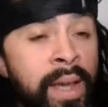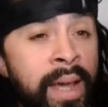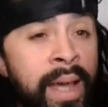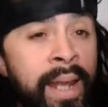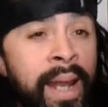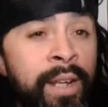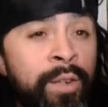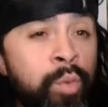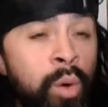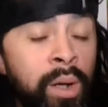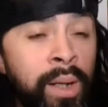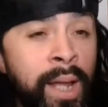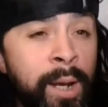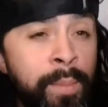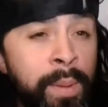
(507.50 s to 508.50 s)
And that's where a
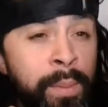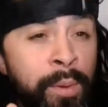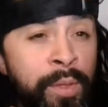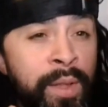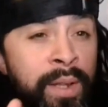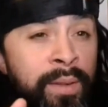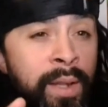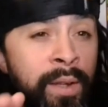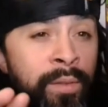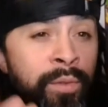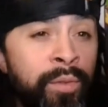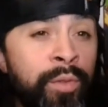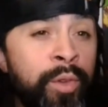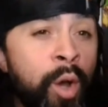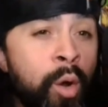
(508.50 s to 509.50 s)
lot of people think that
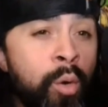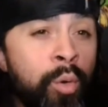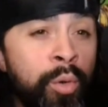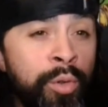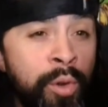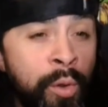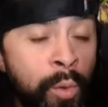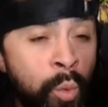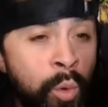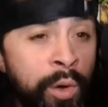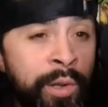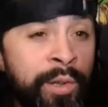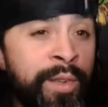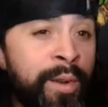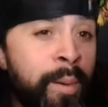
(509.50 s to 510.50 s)
those are the
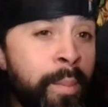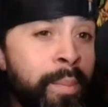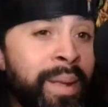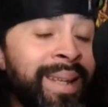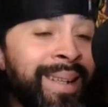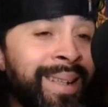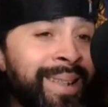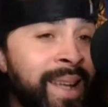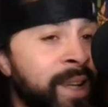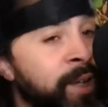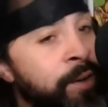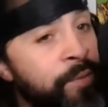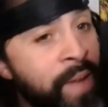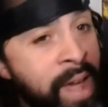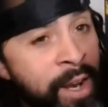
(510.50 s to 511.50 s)
workers that are being taken
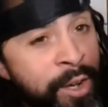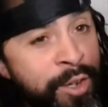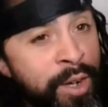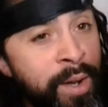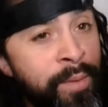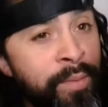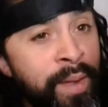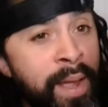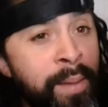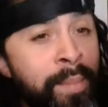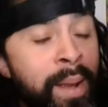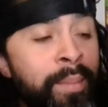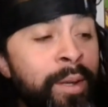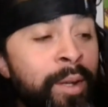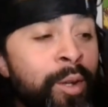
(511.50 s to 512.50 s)
advantage of and
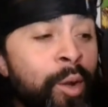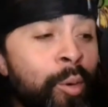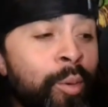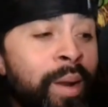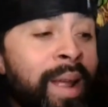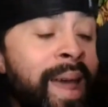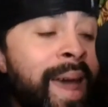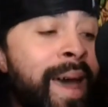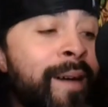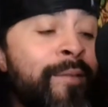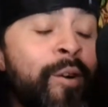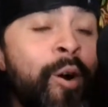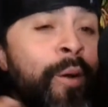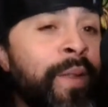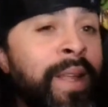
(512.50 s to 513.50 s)
maybe don't have
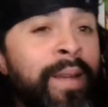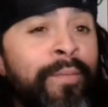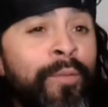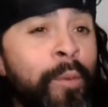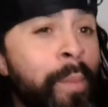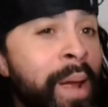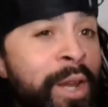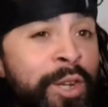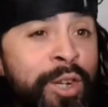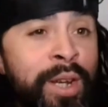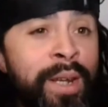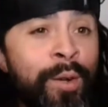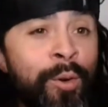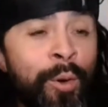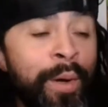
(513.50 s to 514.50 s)
all the
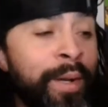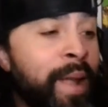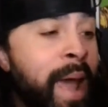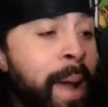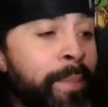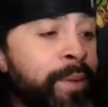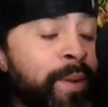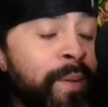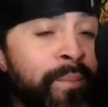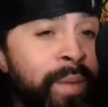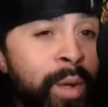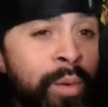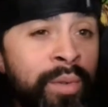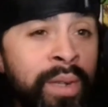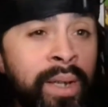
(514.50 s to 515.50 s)
information or the app's
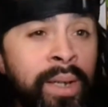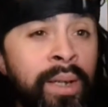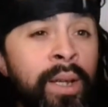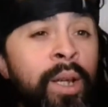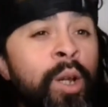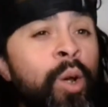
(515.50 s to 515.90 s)
confusing.